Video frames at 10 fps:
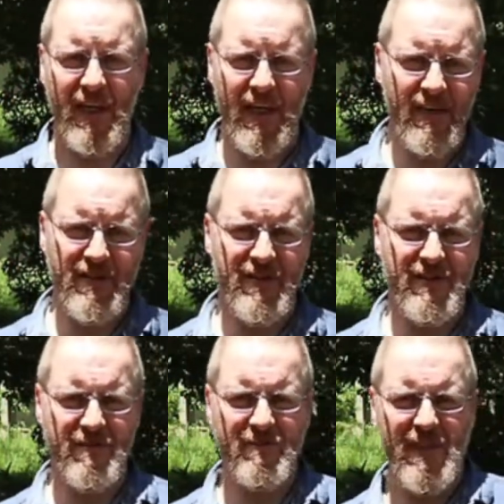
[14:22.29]

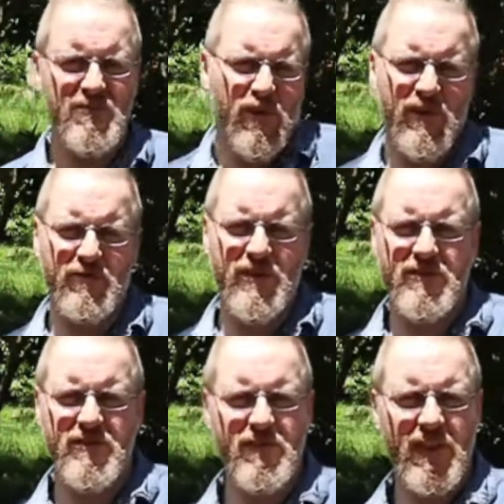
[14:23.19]
That's one of the
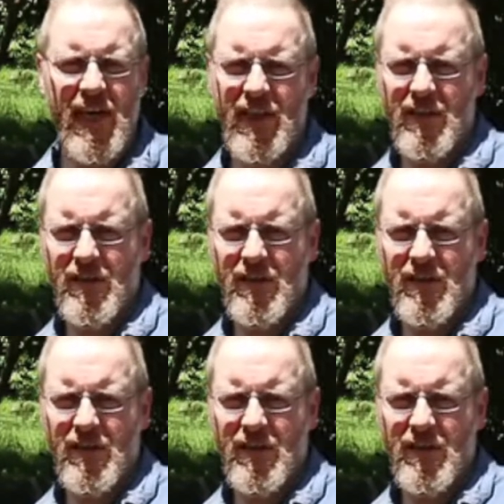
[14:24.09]
reasons for getting